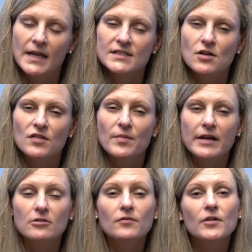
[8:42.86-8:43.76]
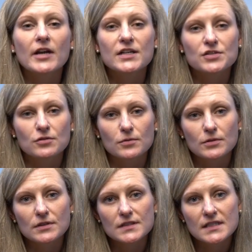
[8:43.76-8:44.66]
It's called the medical vocational
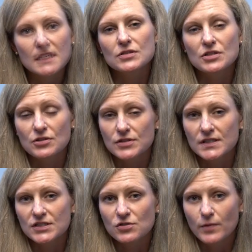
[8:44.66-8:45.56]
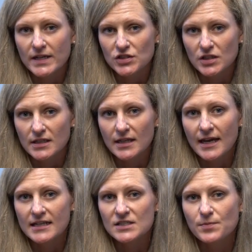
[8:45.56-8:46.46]
rules to your situation,
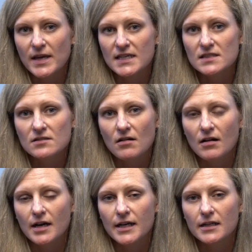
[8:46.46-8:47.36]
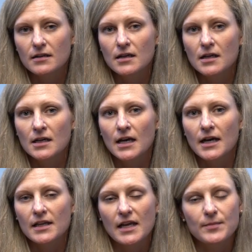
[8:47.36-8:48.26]
and it's based on
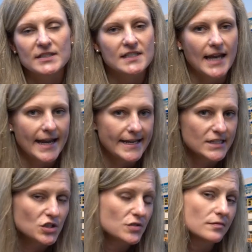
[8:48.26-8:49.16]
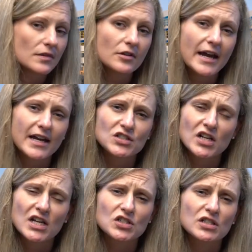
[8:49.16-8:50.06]
a claimant's age, their
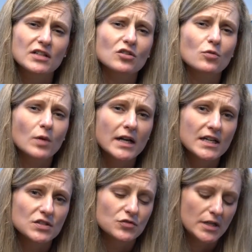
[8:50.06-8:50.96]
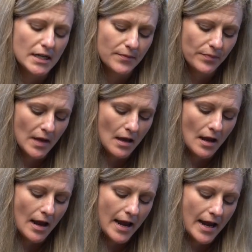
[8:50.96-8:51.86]
education, and their work history.
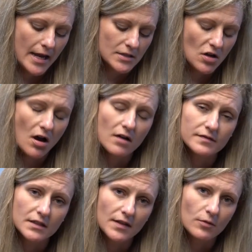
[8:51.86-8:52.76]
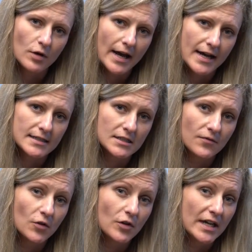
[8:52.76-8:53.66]
And often they will ask
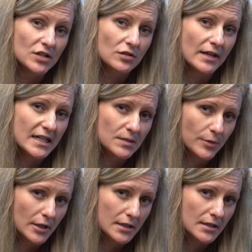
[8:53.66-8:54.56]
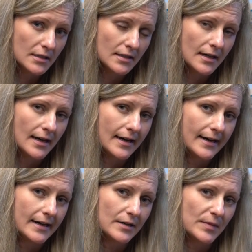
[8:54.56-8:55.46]
a vocational expert
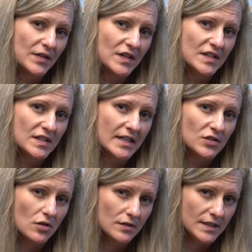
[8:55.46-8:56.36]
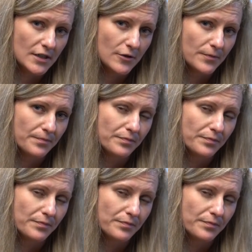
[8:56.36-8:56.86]
at this stage also.